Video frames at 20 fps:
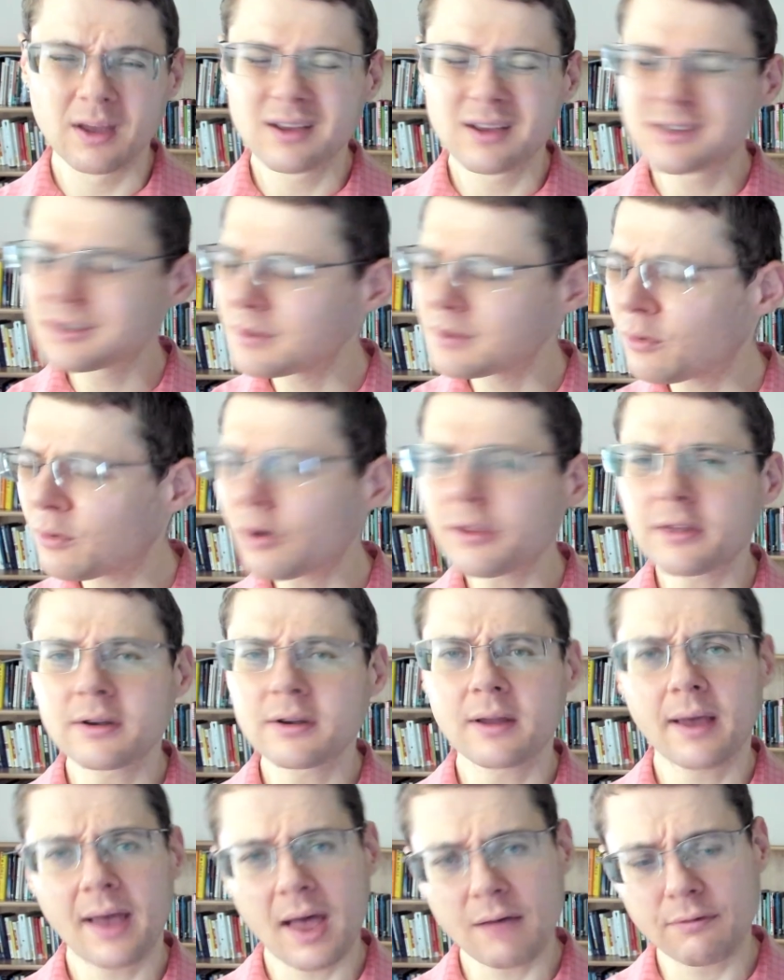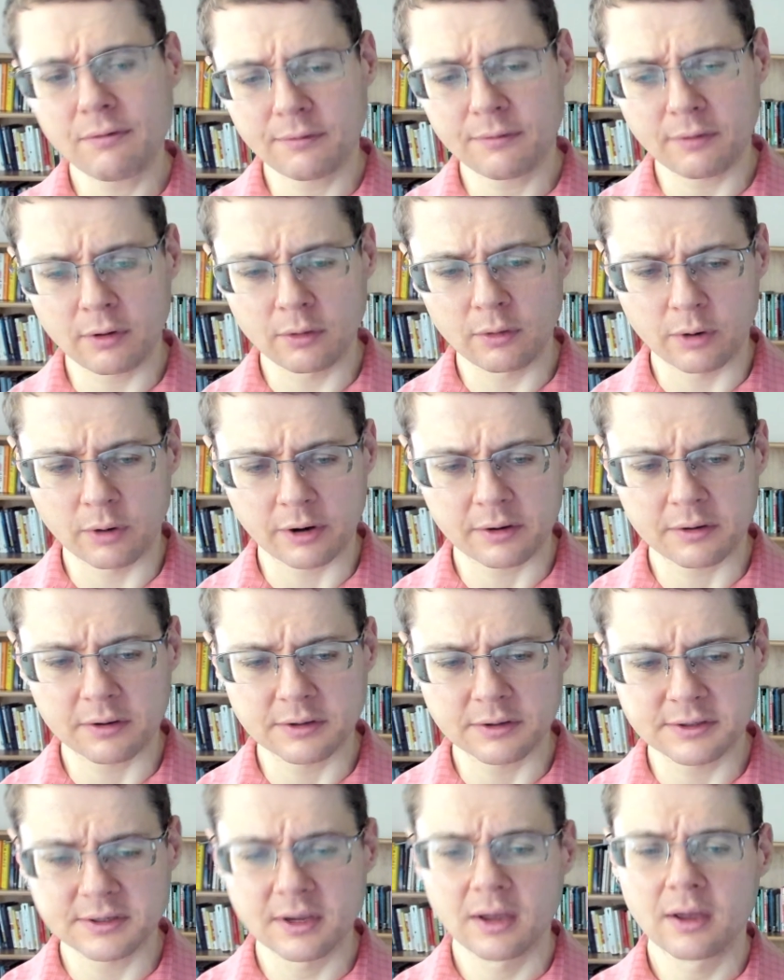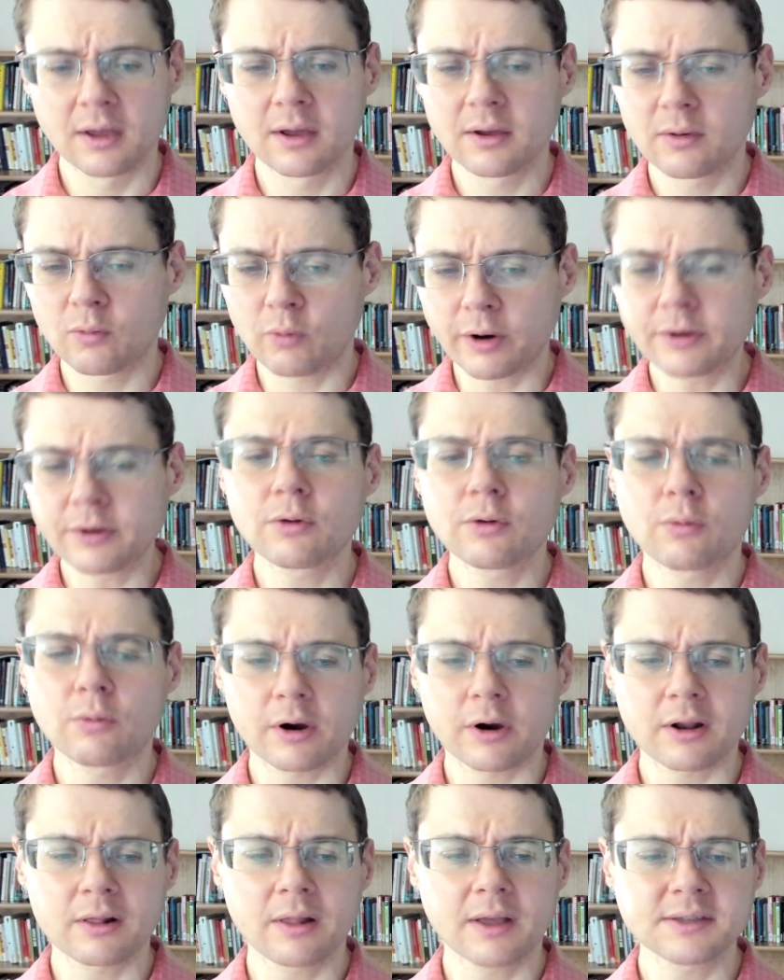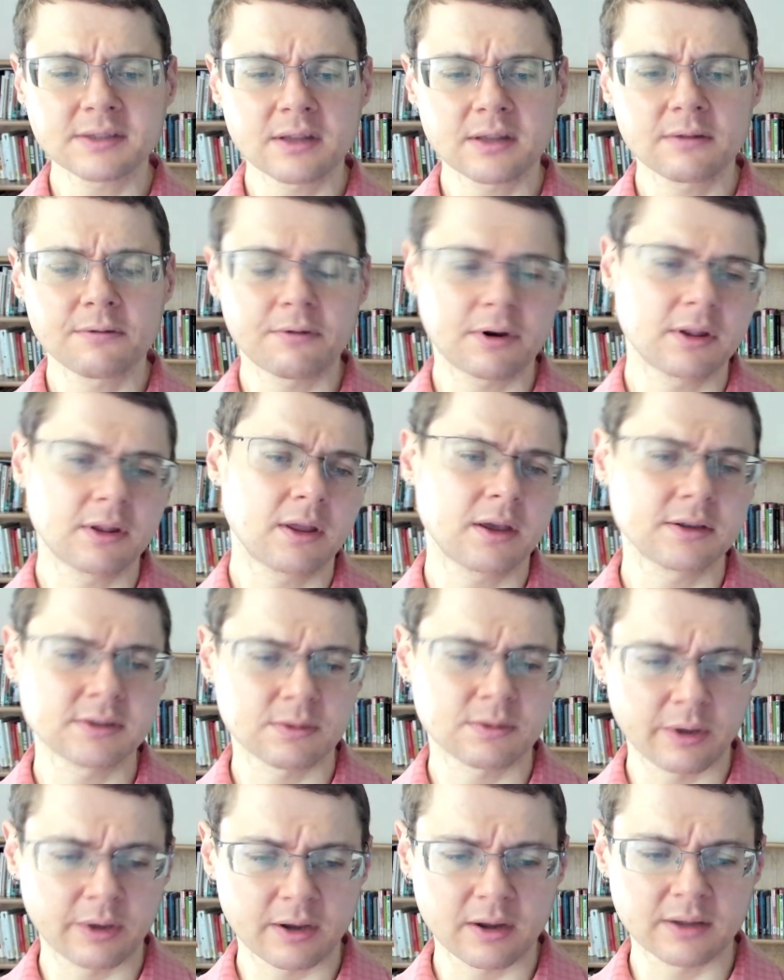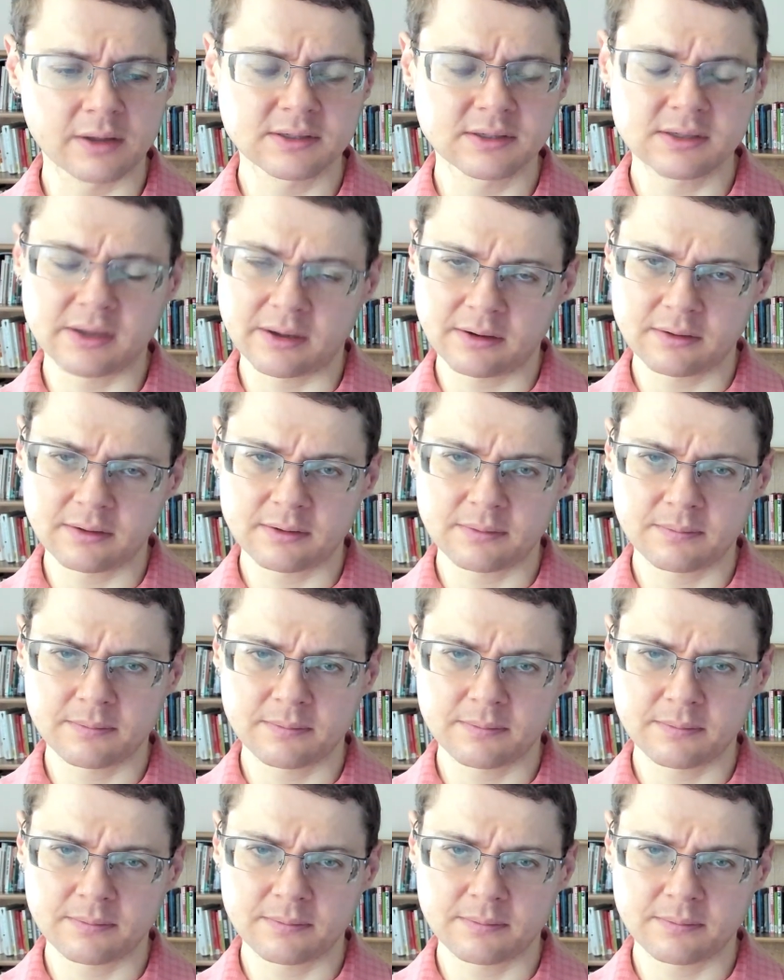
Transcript: So more than half of all workers want to work less than three days a week on site.